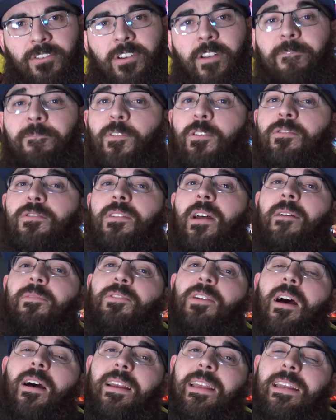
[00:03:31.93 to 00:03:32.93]
Now first off,
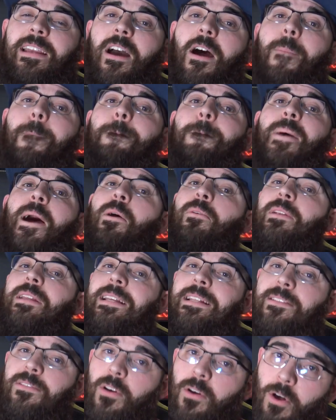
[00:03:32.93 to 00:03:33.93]
talking about
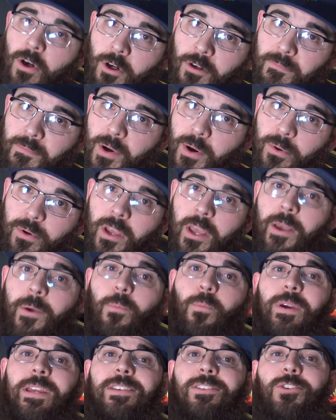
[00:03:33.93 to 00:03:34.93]
its alt mode,
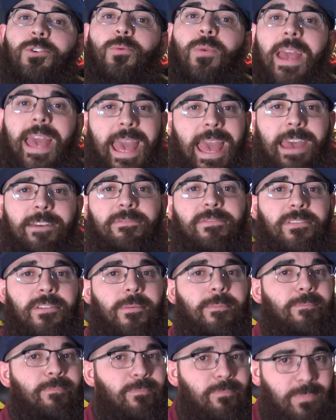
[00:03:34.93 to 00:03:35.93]
we do have
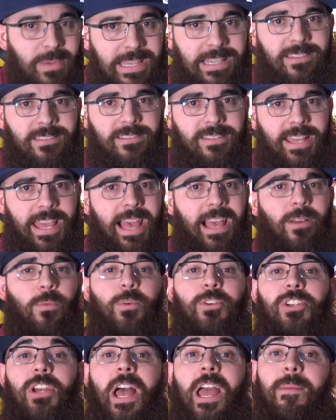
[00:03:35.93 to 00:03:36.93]
the beast tag,
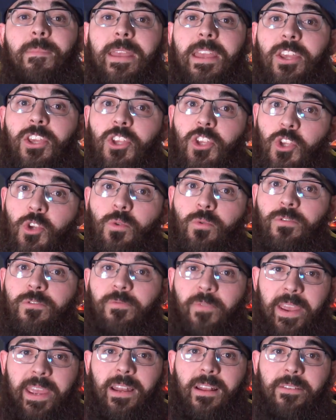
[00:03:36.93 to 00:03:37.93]
which I'm a huge
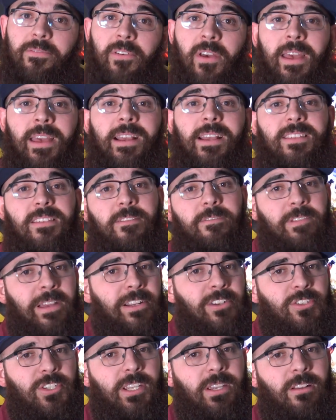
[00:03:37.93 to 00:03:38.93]
fan of, because
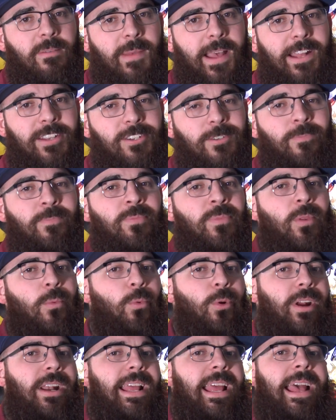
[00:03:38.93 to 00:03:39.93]
eventually I'd imagine
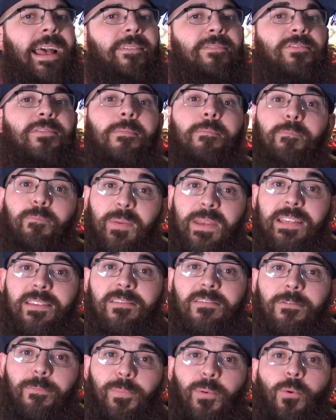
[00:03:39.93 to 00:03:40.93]
we're going to have some
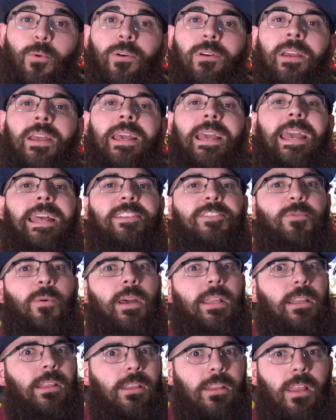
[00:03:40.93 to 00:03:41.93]
beast support, and so
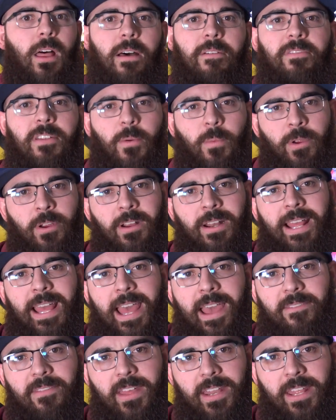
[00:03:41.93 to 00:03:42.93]
I love that we're going to
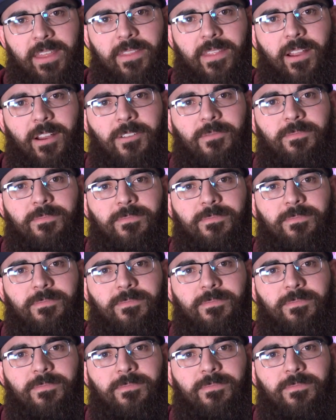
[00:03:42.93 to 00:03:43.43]
have that in there.